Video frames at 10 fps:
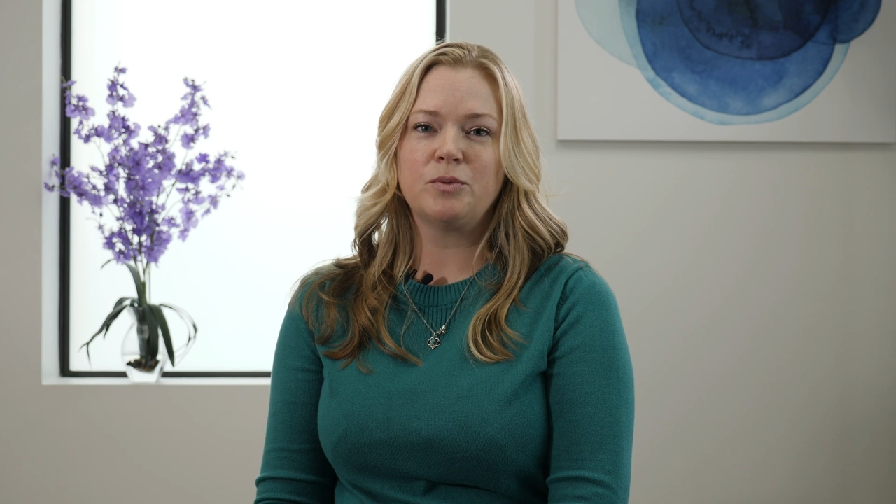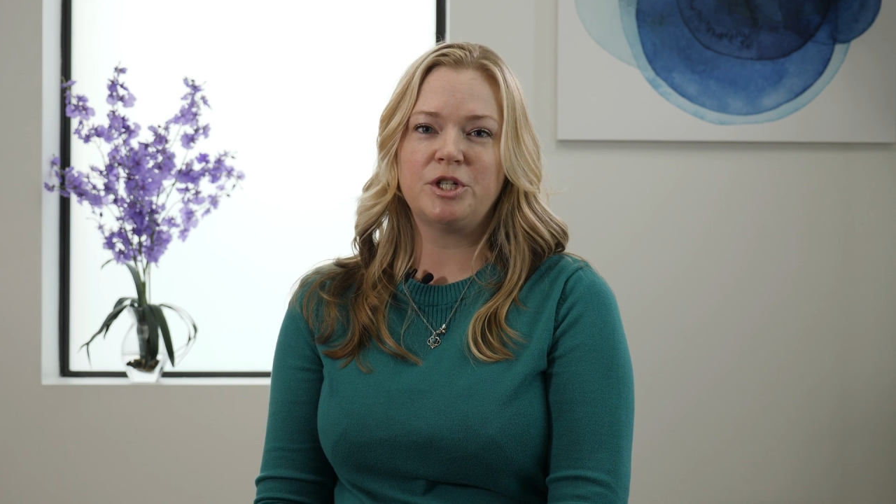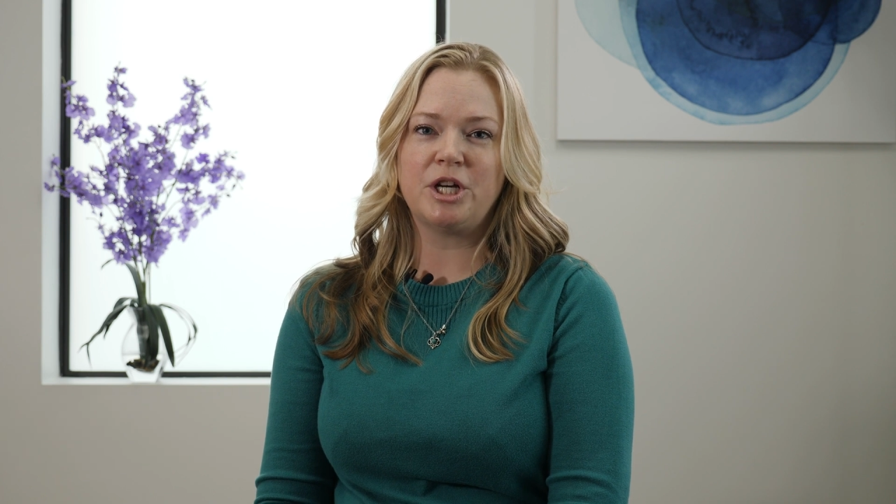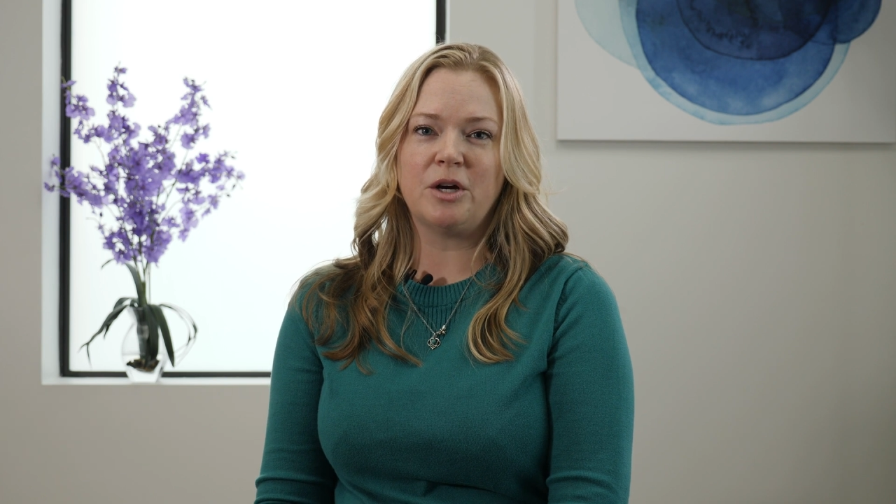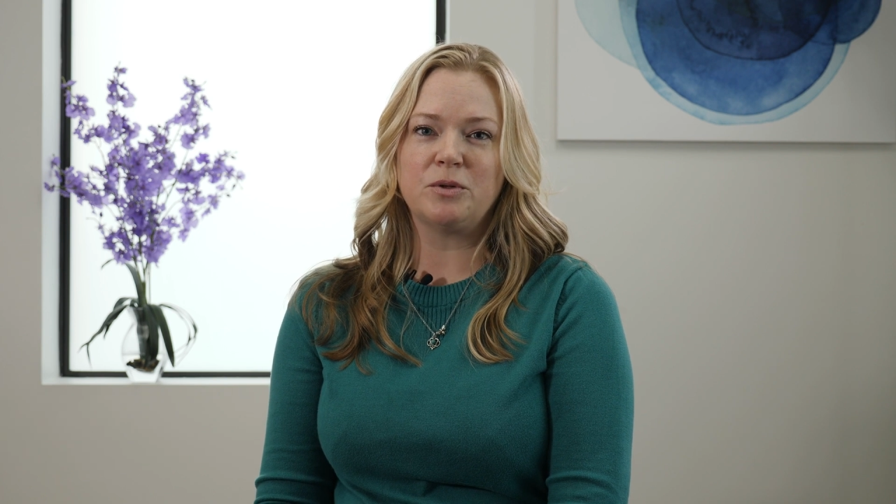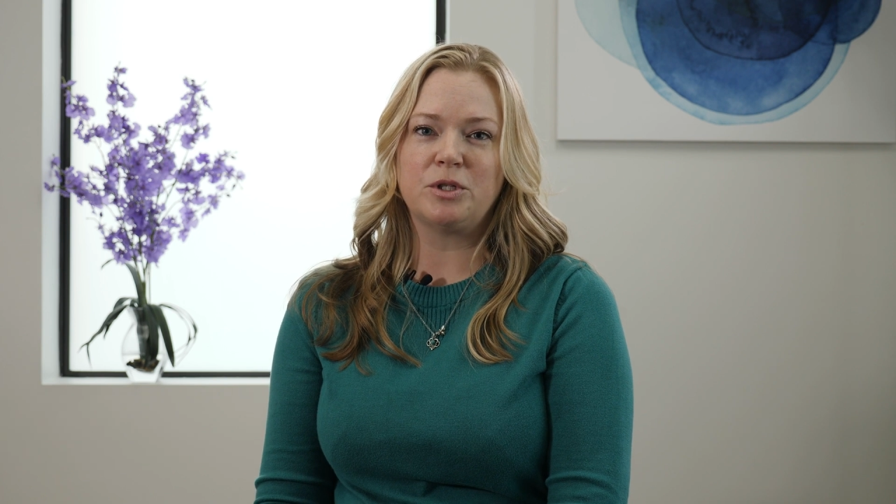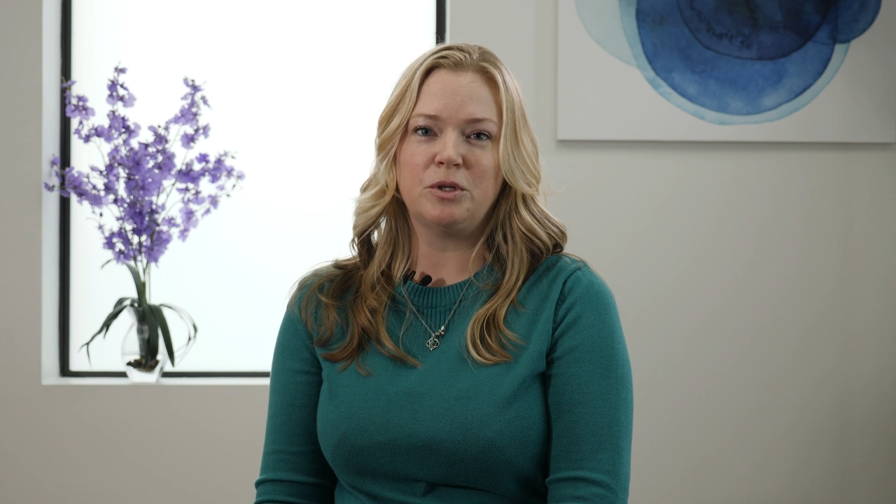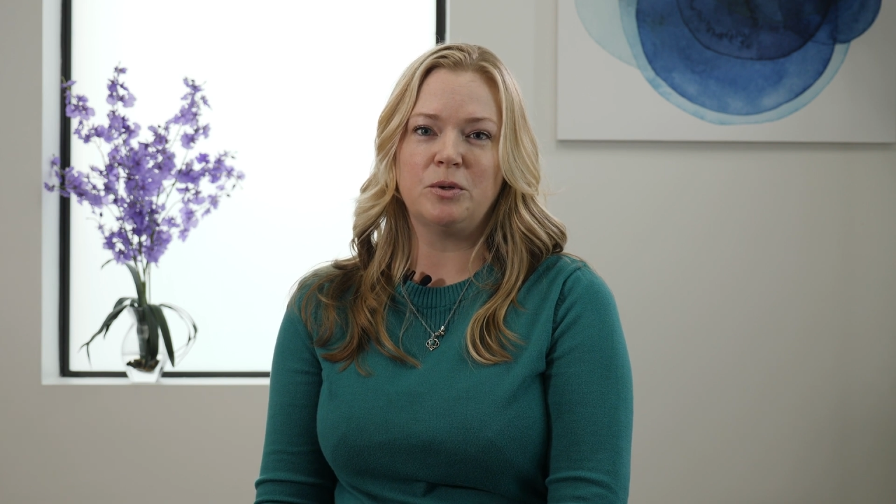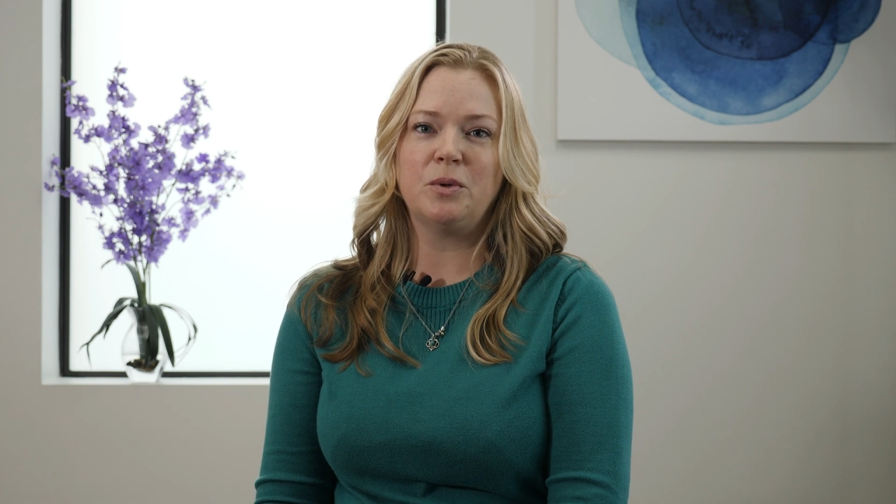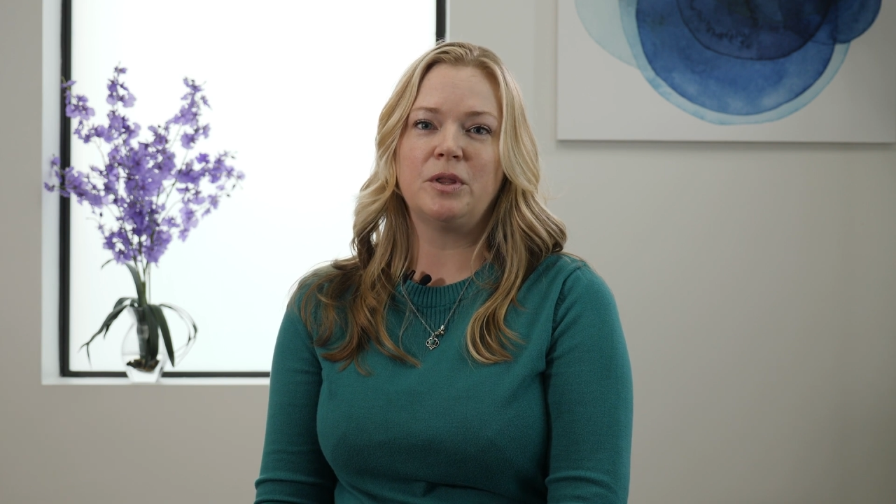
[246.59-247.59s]
reach out
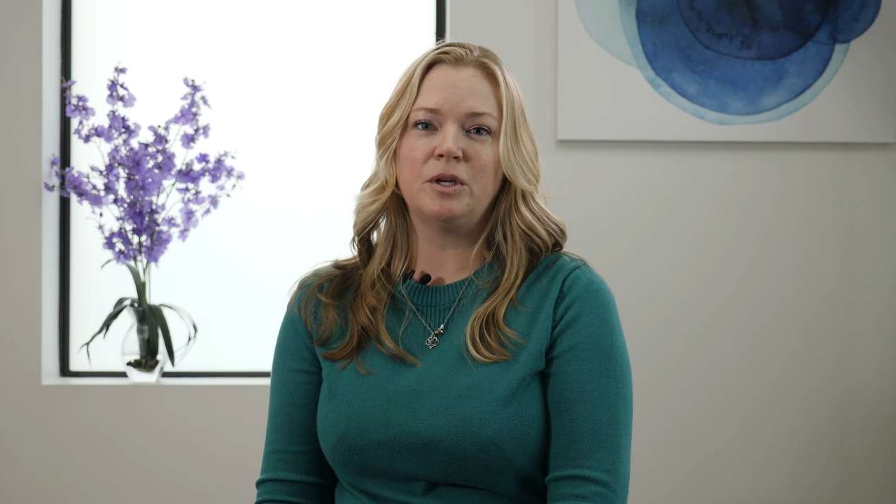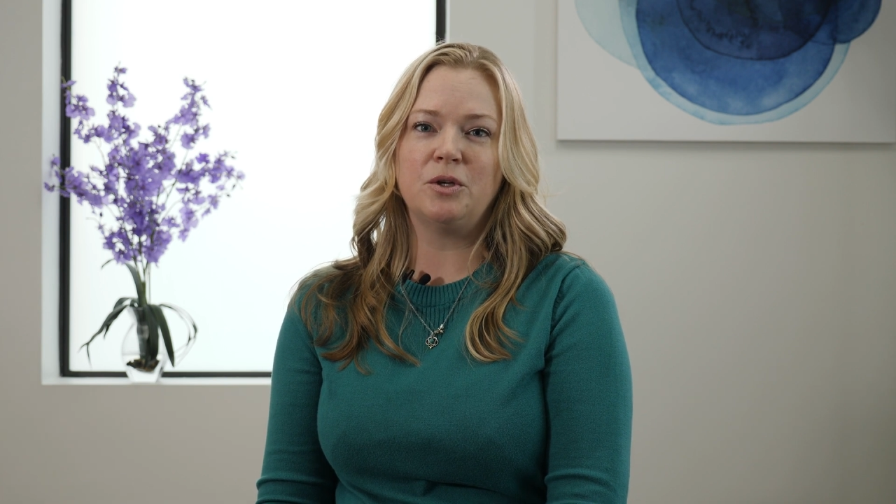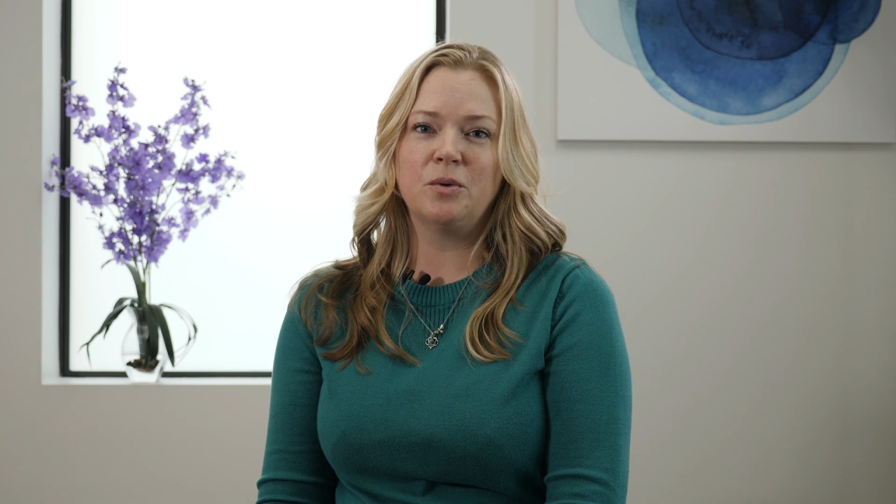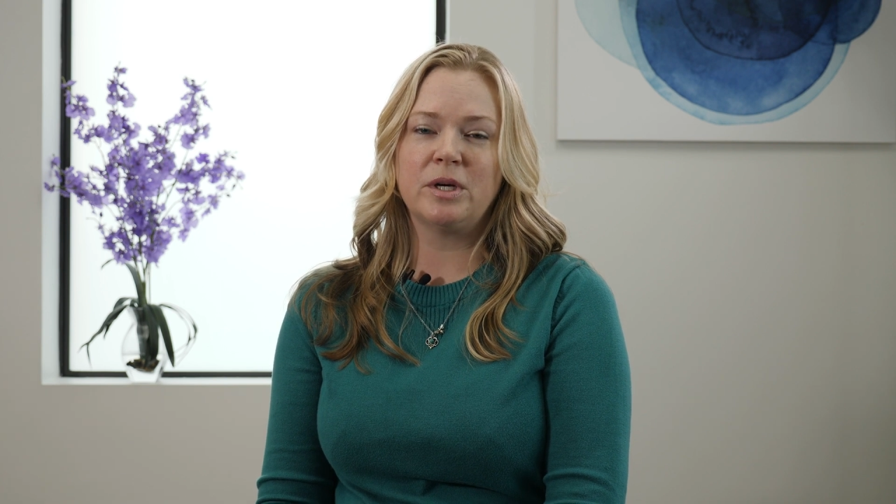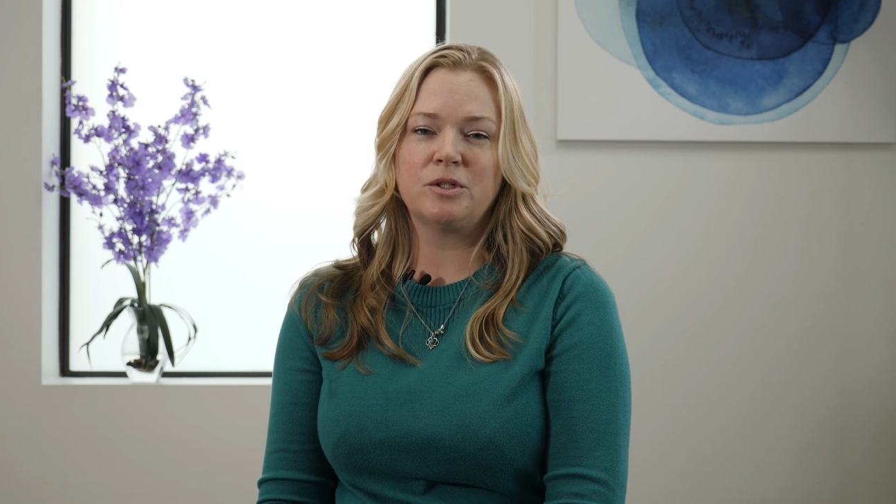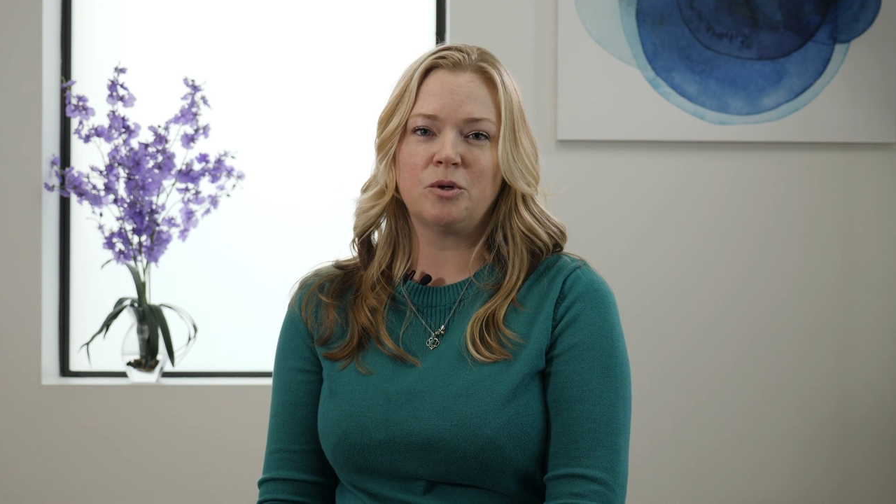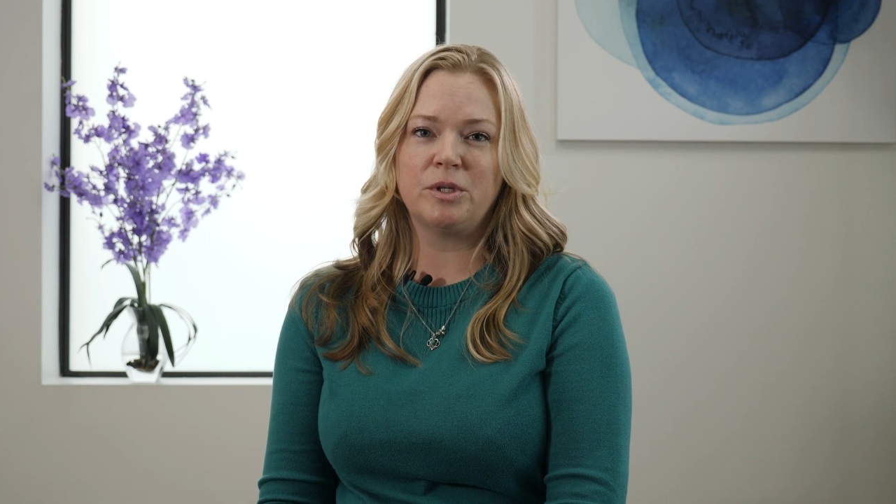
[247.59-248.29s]
to the U.S.